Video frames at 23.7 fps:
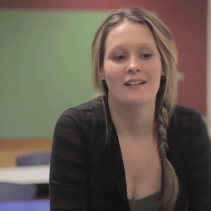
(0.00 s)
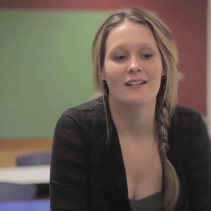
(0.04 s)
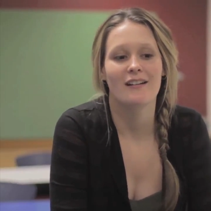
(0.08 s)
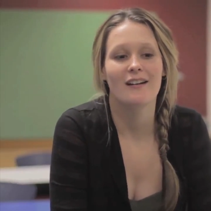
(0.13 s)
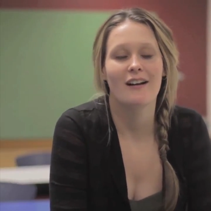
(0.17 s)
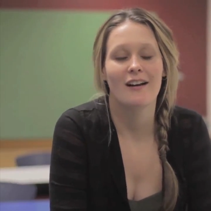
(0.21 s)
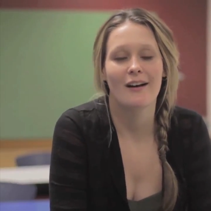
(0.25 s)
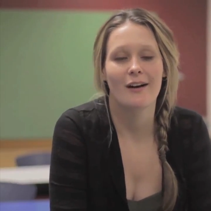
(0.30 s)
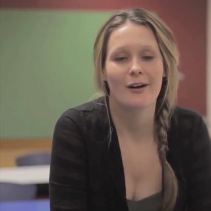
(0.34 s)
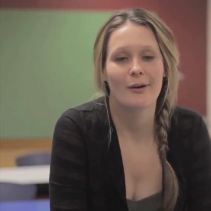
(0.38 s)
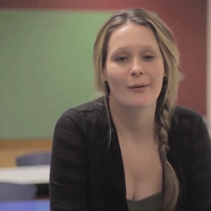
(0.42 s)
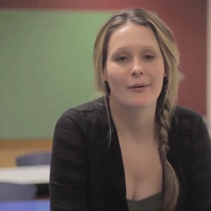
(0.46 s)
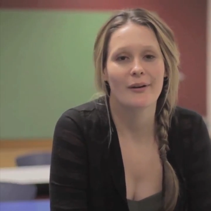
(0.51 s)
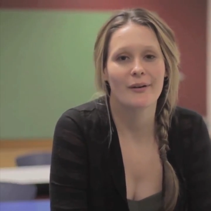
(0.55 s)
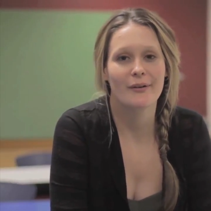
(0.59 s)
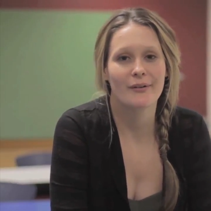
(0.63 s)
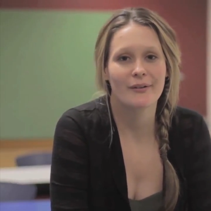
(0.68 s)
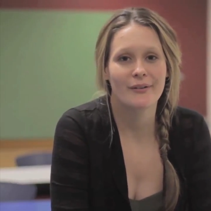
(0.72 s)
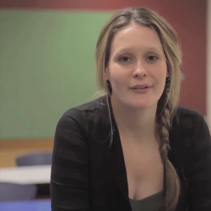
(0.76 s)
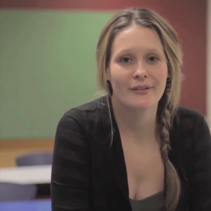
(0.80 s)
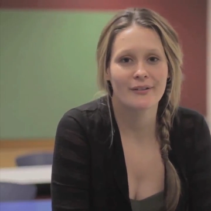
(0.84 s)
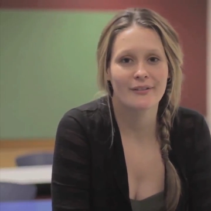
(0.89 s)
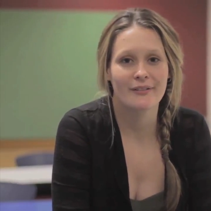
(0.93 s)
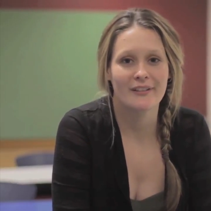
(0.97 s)
We're
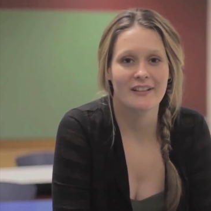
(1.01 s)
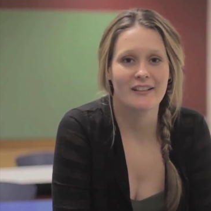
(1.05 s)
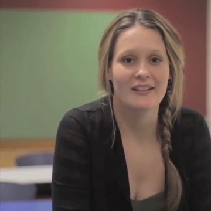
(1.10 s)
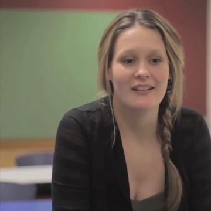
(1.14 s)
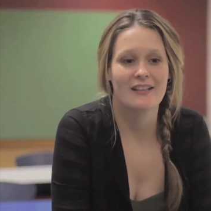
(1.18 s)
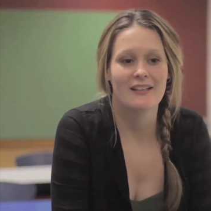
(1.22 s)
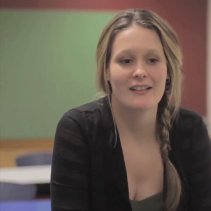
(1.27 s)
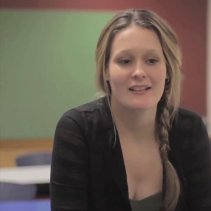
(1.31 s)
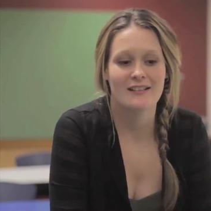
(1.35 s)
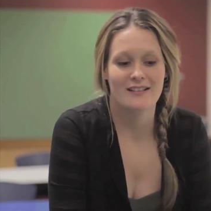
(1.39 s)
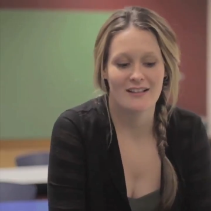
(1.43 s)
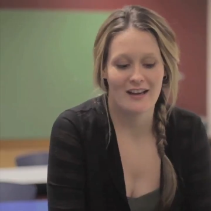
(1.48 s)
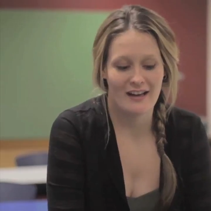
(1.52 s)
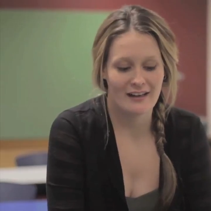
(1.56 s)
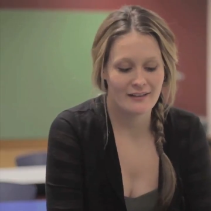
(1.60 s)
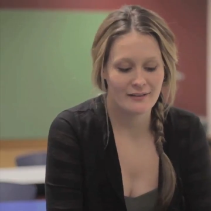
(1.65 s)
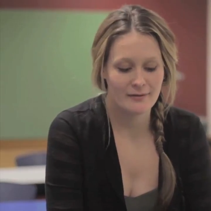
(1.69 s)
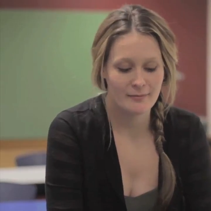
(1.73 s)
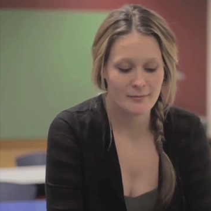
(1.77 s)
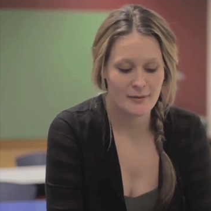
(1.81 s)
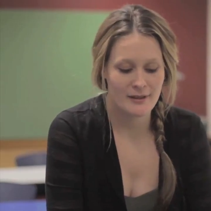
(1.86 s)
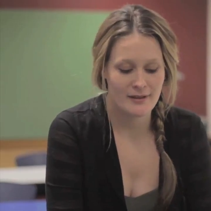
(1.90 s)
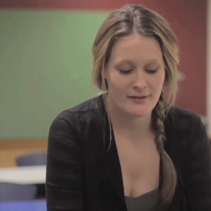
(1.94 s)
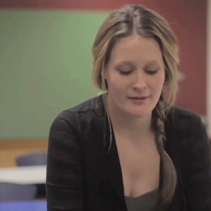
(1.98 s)
all really
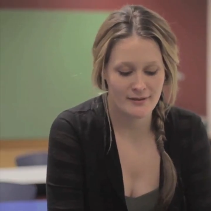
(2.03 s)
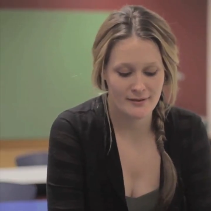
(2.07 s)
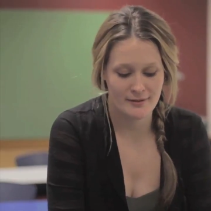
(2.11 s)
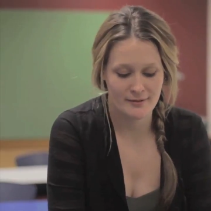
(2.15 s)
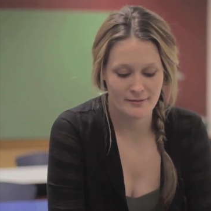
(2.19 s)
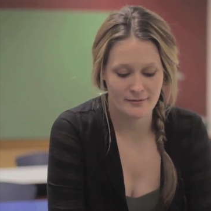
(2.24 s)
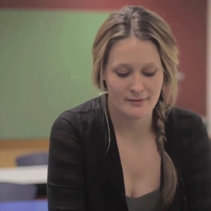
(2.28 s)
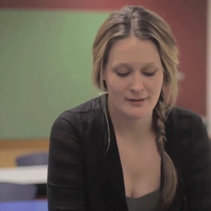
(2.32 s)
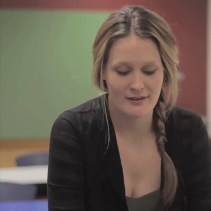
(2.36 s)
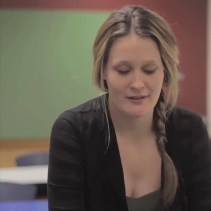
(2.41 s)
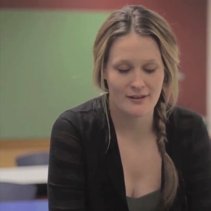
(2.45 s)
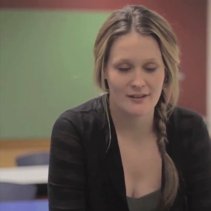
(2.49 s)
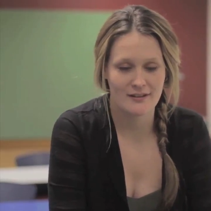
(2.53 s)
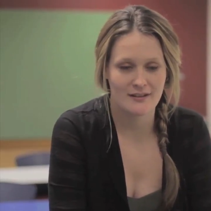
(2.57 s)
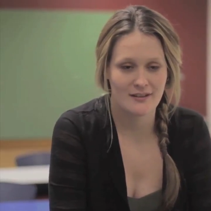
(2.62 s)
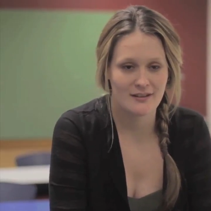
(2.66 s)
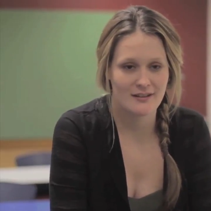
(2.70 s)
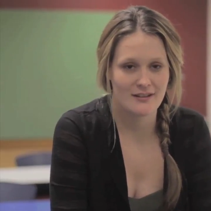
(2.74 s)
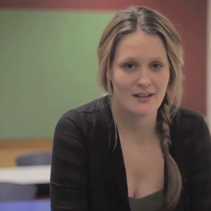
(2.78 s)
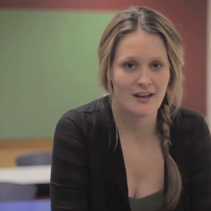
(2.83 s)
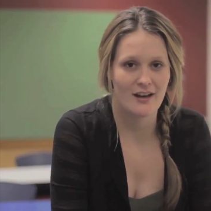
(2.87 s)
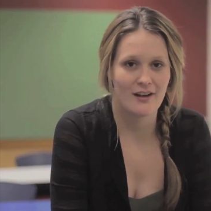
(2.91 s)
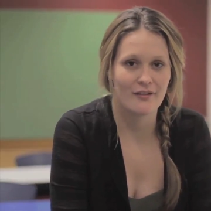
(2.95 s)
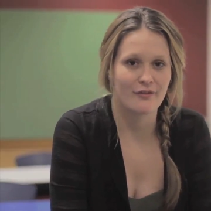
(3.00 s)
excited because we
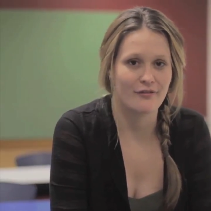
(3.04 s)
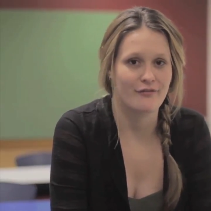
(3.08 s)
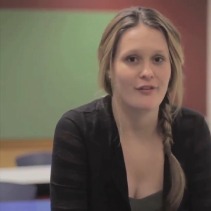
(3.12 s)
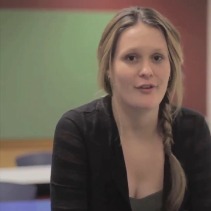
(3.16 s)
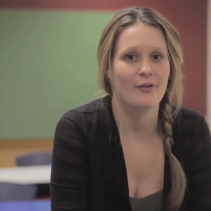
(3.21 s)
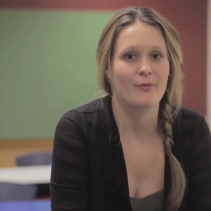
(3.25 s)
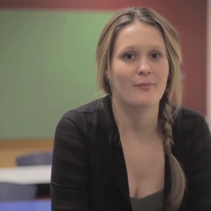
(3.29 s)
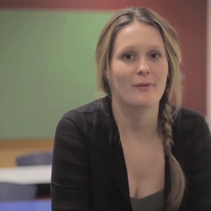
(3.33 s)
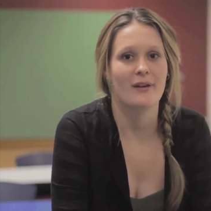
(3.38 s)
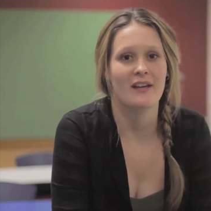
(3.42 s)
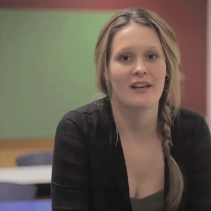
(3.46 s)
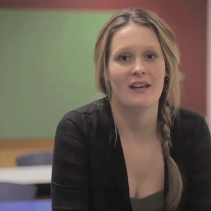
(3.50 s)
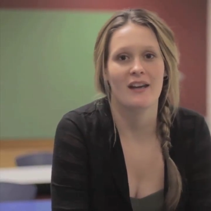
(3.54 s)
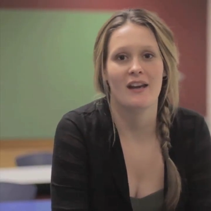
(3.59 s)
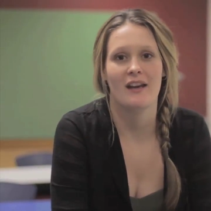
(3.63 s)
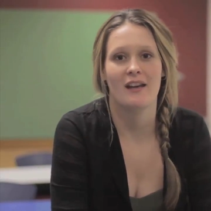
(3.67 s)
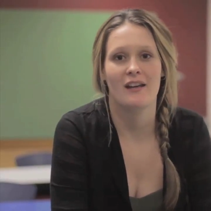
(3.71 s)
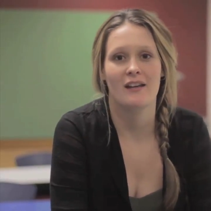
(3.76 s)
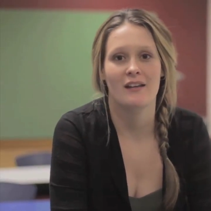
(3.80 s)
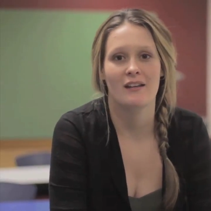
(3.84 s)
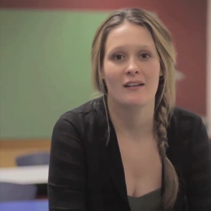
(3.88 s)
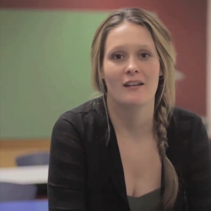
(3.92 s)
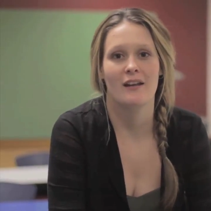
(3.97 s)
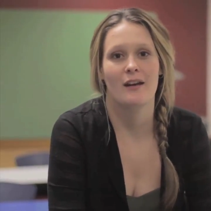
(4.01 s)
start filming
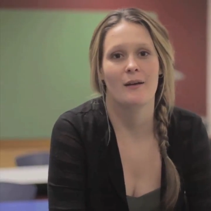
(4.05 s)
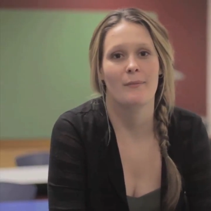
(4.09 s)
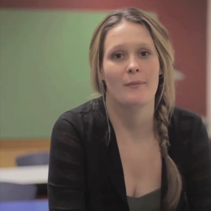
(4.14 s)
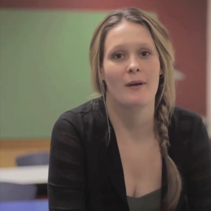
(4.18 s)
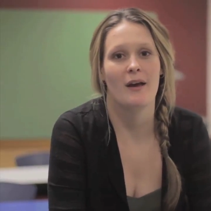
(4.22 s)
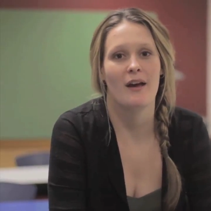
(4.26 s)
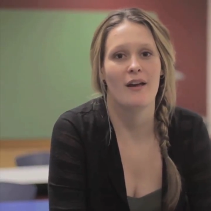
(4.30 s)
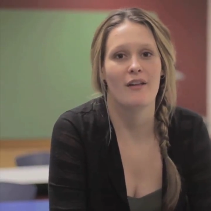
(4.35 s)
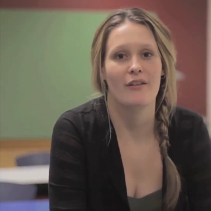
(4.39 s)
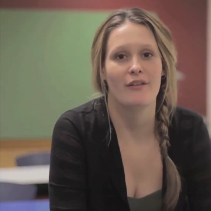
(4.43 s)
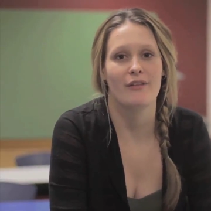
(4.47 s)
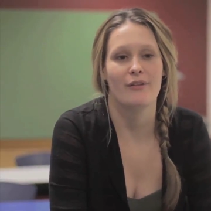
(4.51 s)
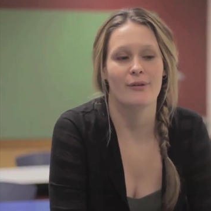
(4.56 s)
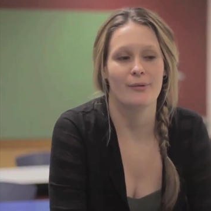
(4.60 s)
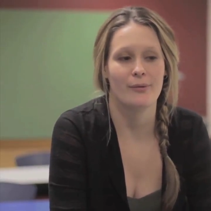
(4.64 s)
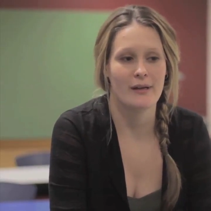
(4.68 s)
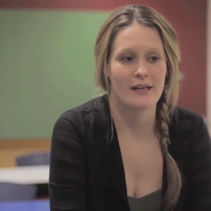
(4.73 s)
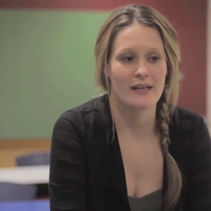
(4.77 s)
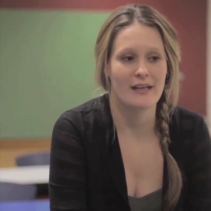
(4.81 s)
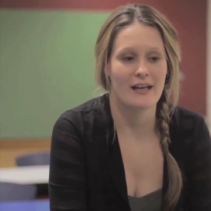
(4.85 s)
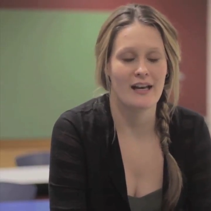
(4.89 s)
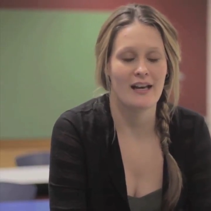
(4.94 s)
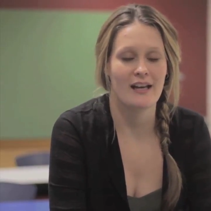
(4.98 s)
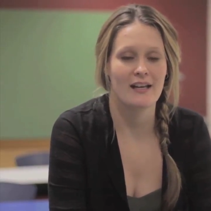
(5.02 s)
in about
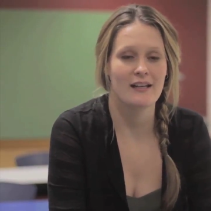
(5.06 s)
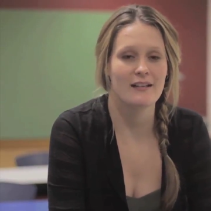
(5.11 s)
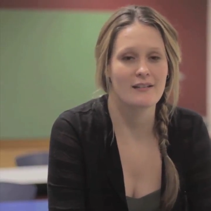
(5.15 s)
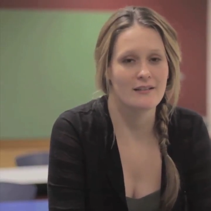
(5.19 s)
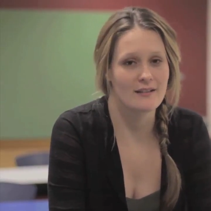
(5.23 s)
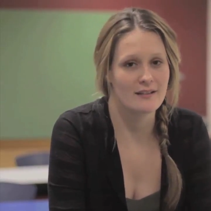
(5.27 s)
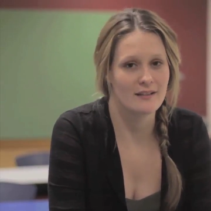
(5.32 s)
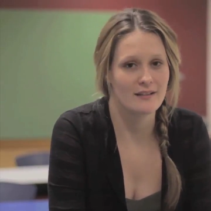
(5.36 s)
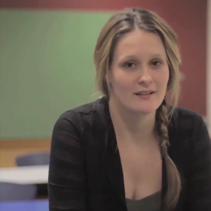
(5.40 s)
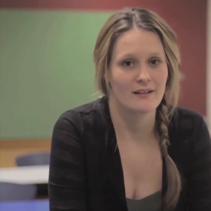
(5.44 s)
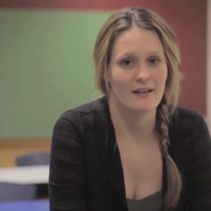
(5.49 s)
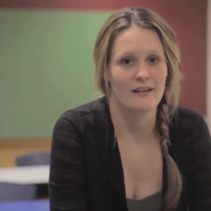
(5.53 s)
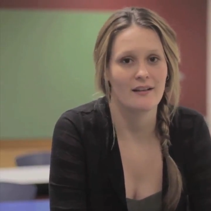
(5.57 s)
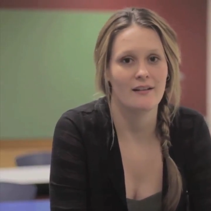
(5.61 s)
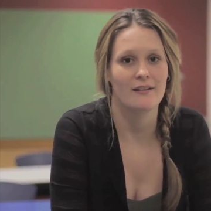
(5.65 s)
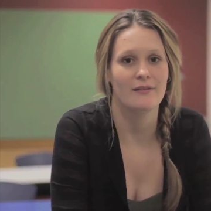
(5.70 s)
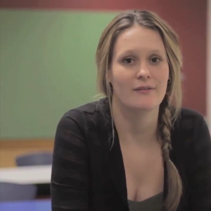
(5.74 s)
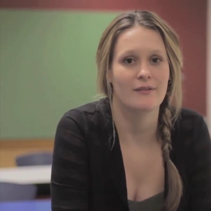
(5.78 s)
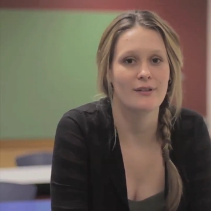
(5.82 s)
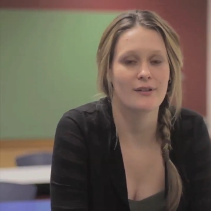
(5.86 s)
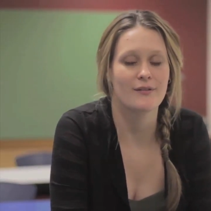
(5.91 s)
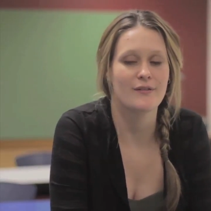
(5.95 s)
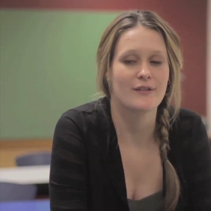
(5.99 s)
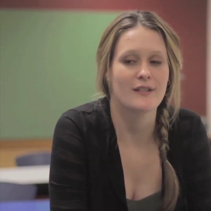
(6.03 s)
3 days.
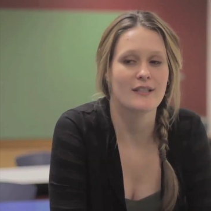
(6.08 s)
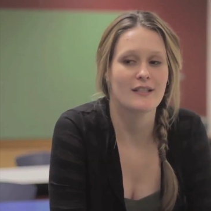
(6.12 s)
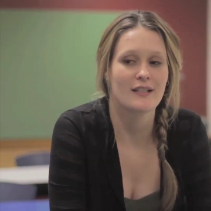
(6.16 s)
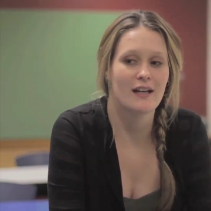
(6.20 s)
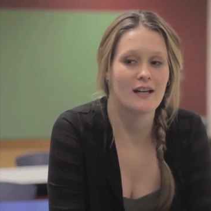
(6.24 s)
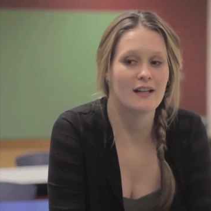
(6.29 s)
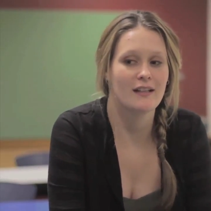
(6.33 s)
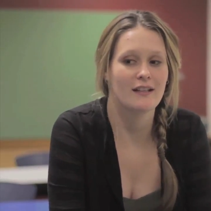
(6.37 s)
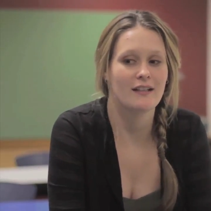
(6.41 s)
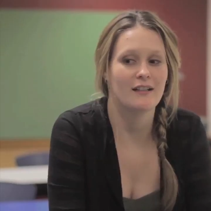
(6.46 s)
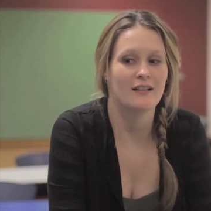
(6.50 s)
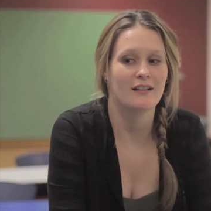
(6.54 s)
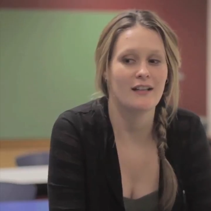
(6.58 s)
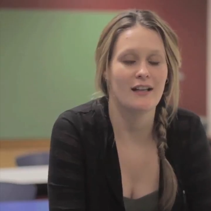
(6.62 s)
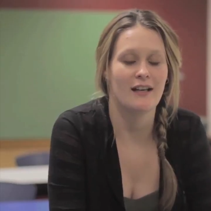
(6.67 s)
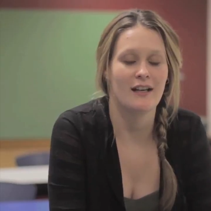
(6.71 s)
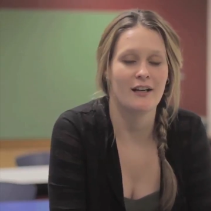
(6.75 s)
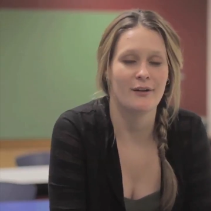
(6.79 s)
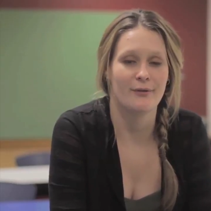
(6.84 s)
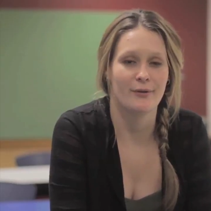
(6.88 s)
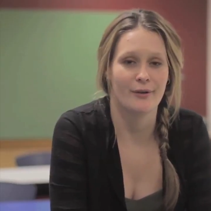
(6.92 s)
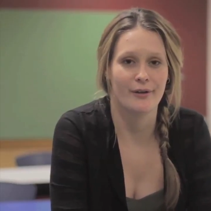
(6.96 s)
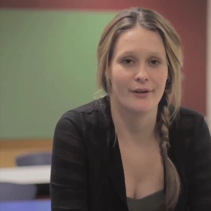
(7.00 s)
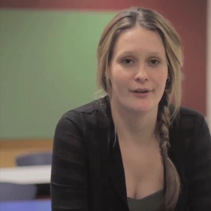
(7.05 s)
We've started
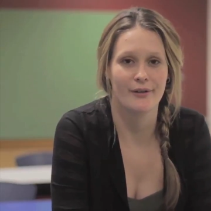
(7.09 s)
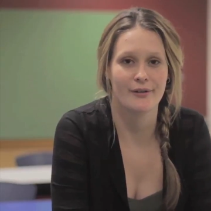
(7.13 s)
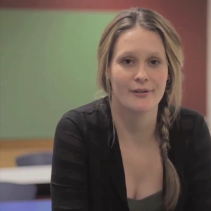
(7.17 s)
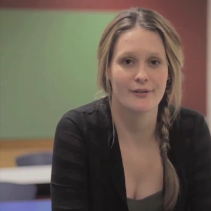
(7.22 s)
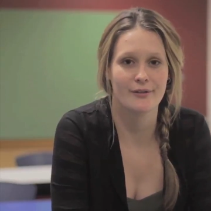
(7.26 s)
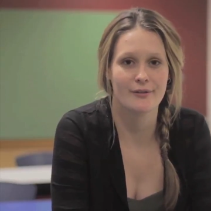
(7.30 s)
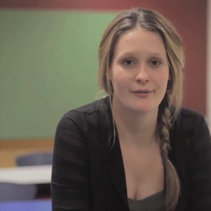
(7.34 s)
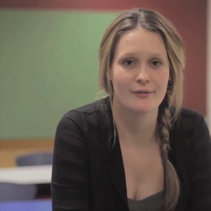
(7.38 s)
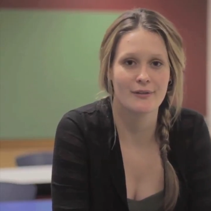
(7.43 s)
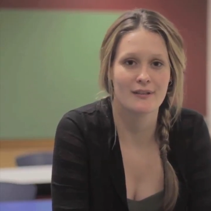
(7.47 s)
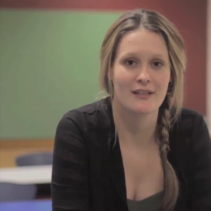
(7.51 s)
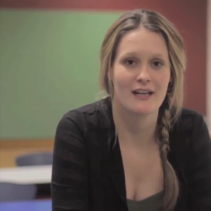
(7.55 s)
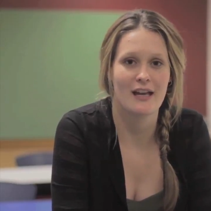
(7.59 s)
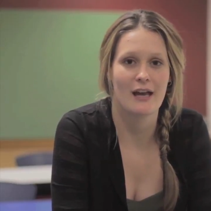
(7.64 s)
our rehearsals, they're